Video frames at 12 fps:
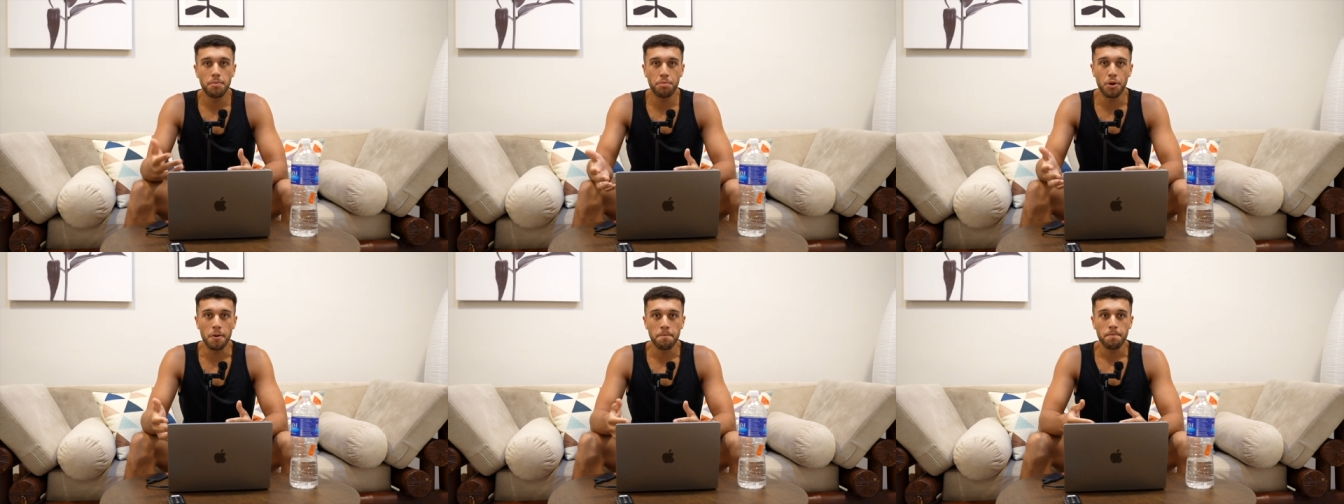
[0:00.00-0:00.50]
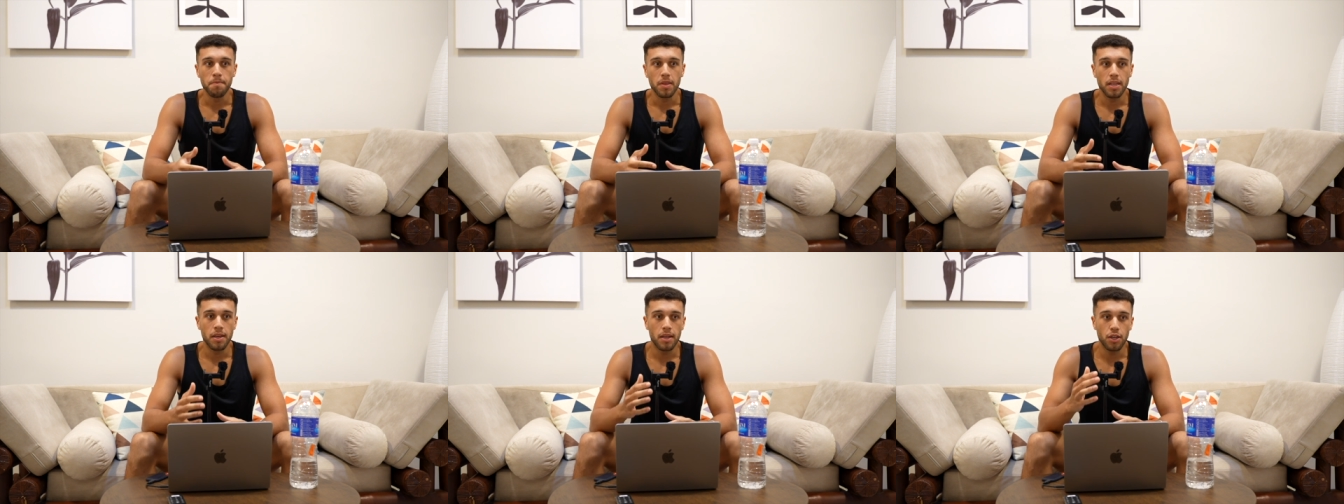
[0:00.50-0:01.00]
But
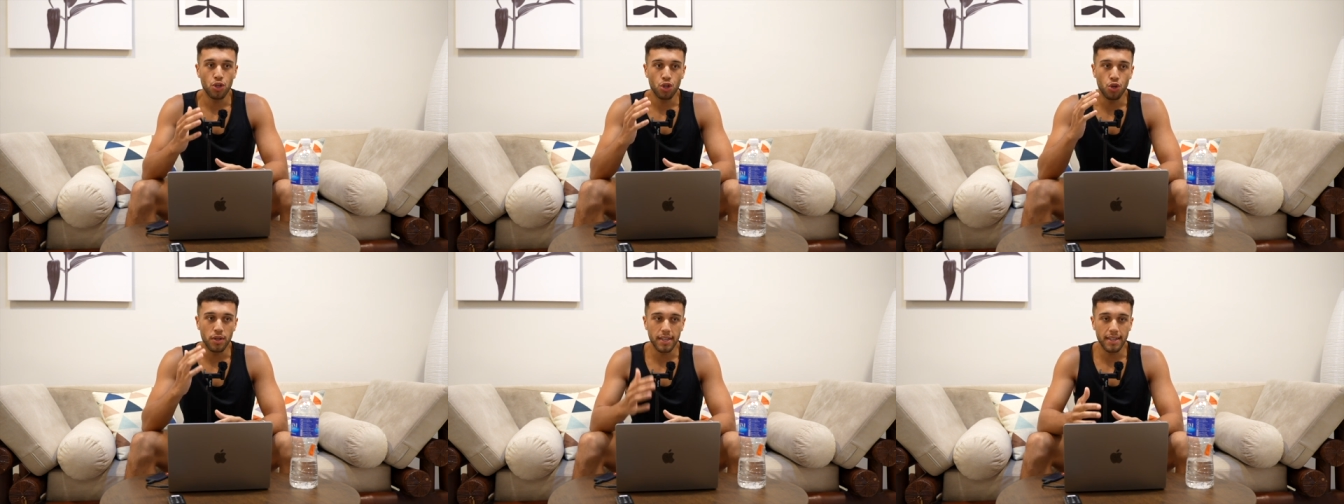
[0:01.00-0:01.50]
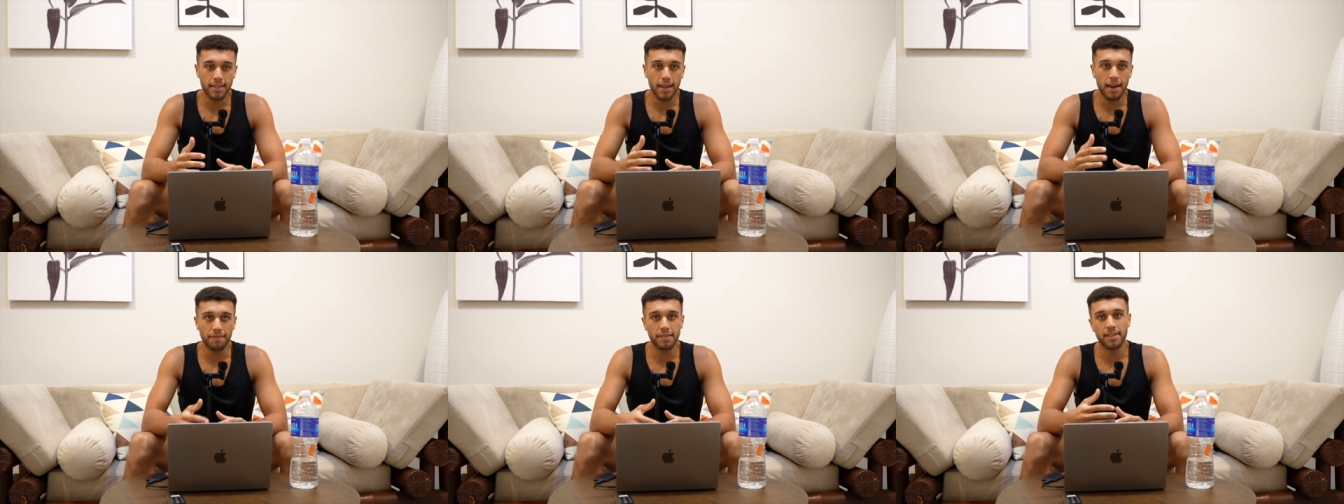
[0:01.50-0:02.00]
you need to
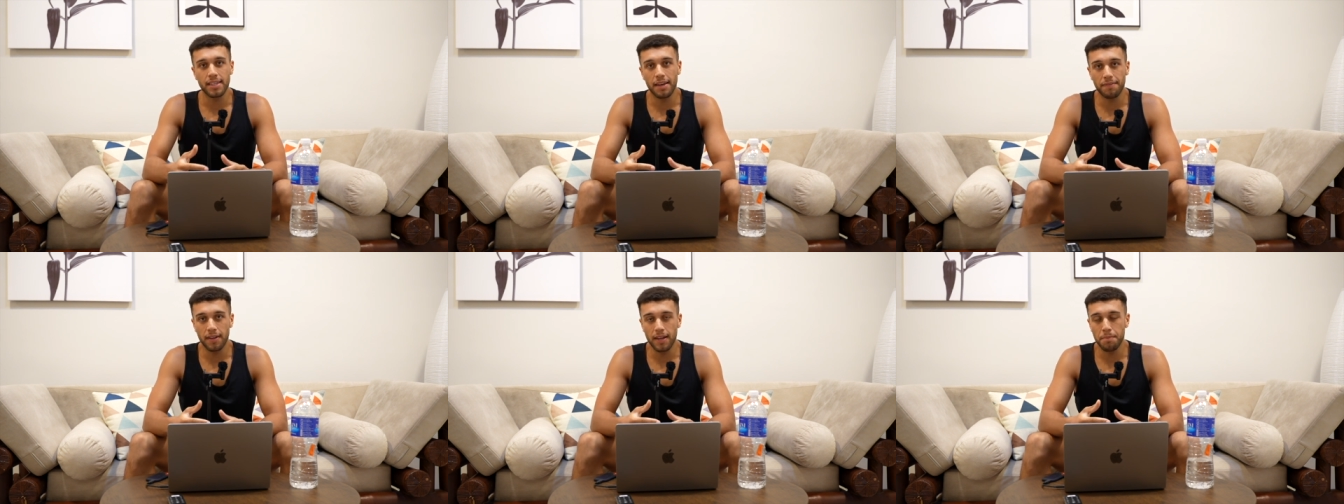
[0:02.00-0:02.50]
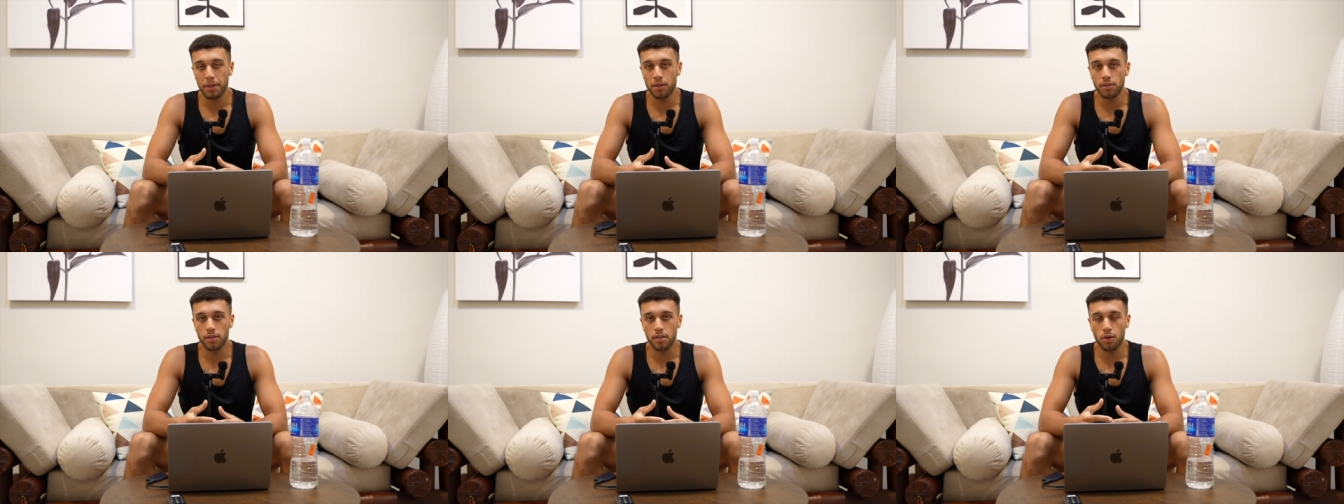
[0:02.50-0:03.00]
have this safety net
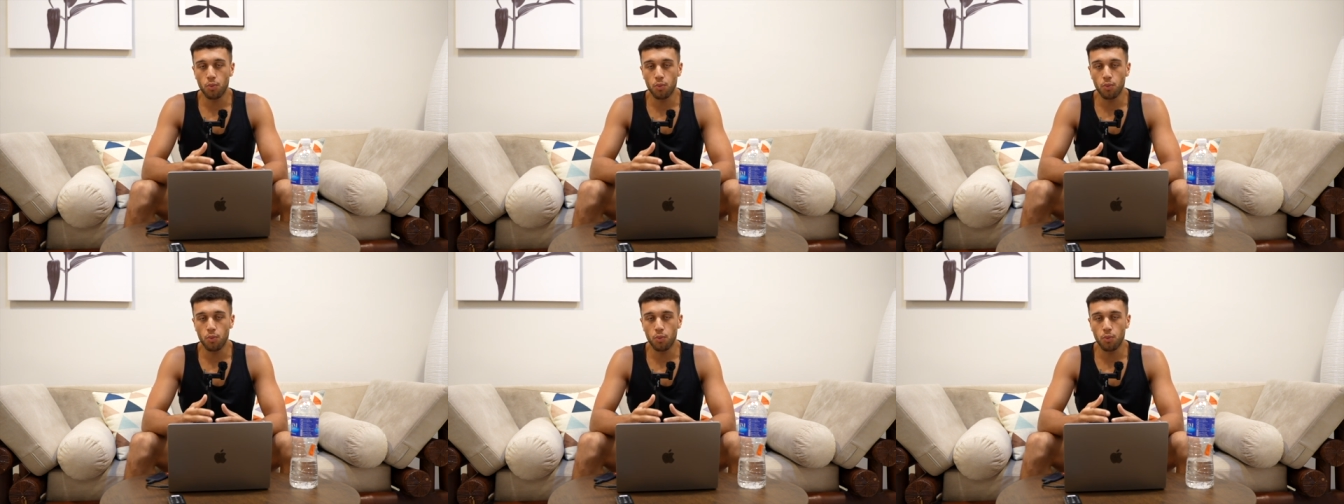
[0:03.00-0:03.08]
because